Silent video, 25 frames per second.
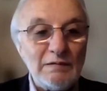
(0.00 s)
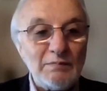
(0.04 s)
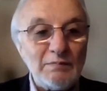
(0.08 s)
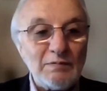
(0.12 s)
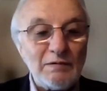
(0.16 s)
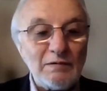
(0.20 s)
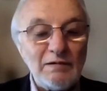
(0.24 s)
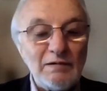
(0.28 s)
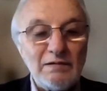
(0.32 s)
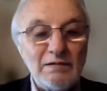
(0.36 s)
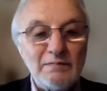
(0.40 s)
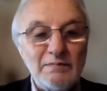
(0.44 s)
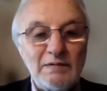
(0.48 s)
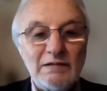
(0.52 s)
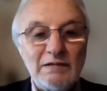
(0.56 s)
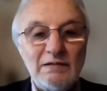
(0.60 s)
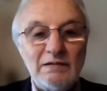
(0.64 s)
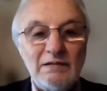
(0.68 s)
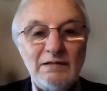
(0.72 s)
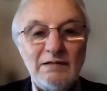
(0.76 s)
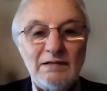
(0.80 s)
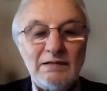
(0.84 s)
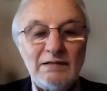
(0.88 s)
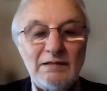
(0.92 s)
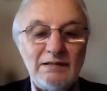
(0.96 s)
of the
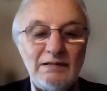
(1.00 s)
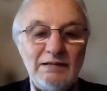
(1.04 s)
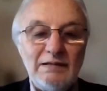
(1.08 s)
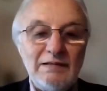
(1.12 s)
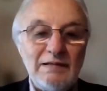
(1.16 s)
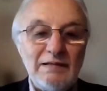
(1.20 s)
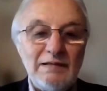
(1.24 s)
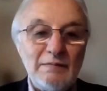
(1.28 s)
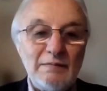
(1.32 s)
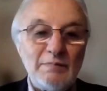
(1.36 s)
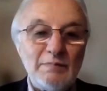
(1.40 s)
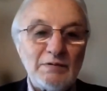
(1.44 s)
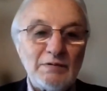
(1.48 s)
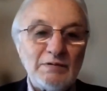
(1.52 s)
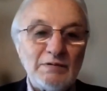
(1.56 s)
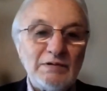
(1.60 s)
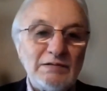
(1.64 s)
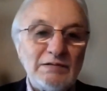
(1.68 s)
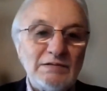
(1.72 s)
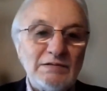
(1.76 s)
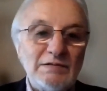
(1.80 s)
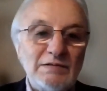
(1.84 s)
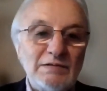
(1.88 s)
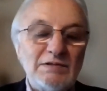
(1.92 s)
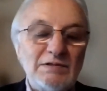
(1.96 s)
problem and of
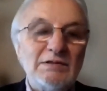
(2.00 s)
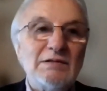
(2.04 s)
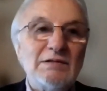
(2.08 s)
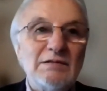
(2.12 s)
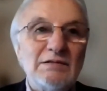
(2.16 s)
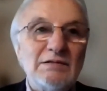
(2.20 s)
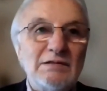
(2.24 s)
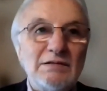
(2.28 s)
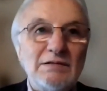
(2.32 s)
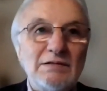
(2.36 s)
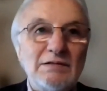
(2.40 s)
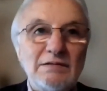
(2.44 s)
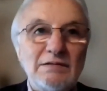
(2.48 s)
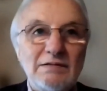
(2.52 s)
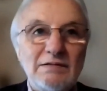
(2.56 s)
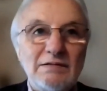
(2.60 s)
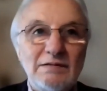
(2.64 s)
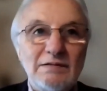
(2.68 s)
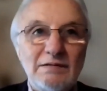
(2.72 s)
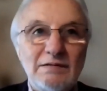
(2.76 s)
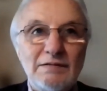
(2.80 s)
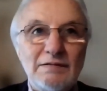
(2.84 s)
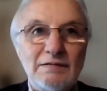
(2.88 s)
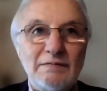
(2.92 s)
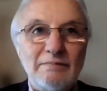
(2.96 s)
the importance of
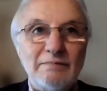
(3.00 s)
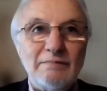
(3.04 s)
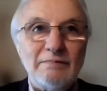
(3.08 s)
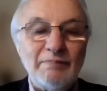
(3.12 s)
um,